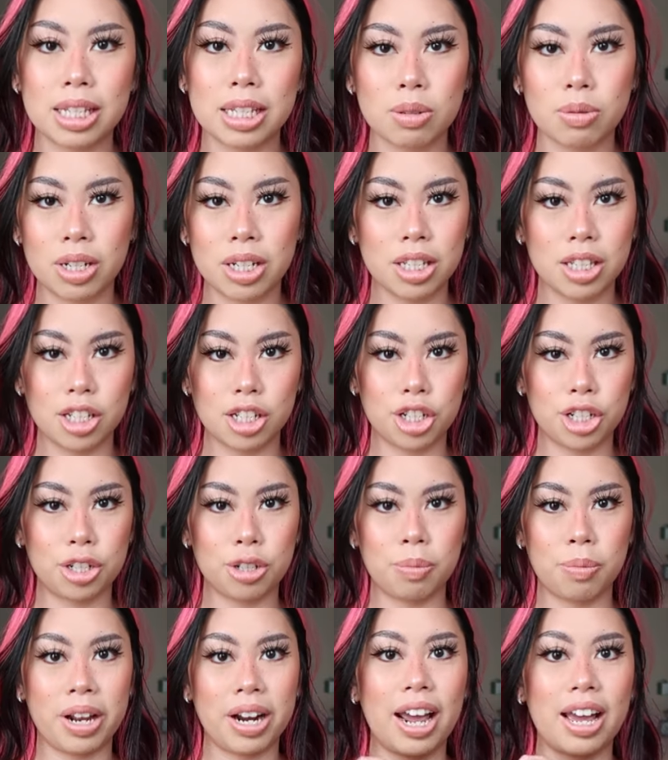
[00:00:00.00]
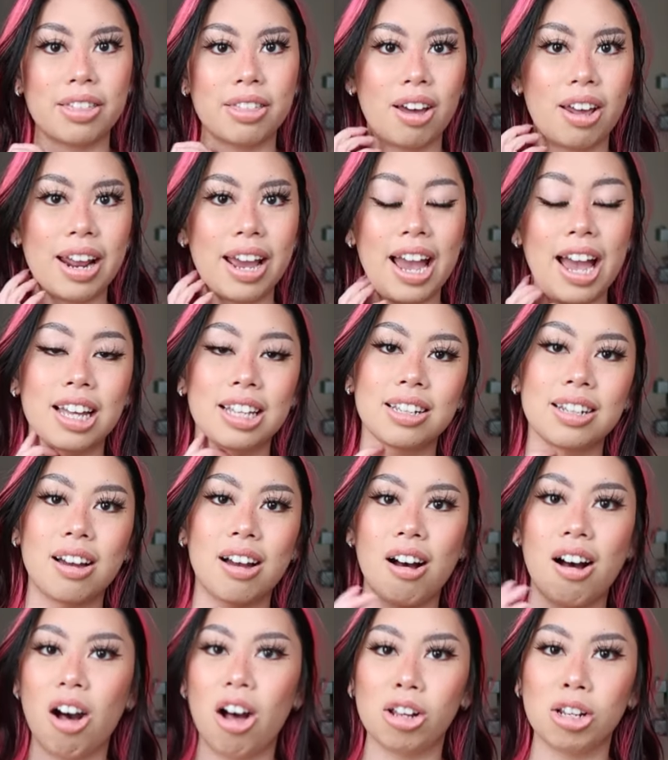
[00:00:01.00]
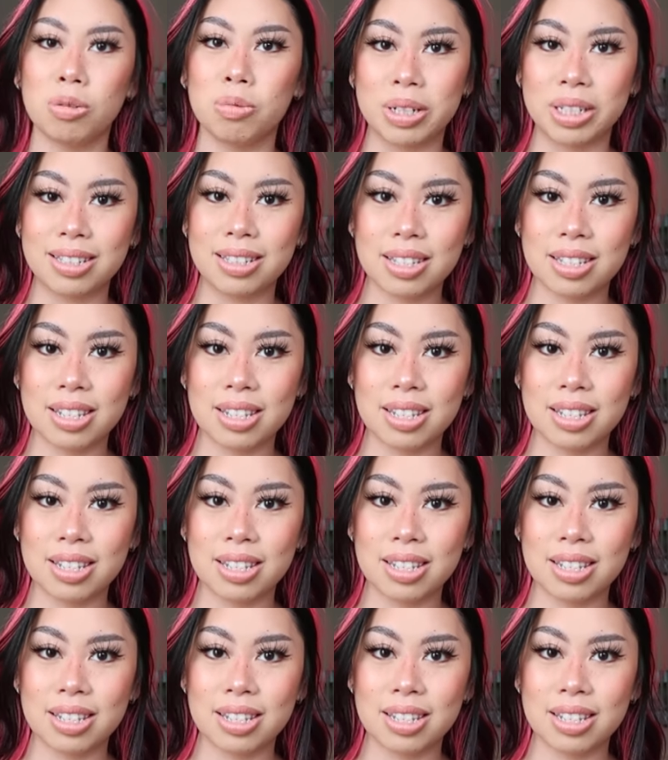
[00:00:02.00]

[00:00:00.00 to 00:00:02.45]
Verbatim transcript: this one in the gingerbread I thought I had a Halloween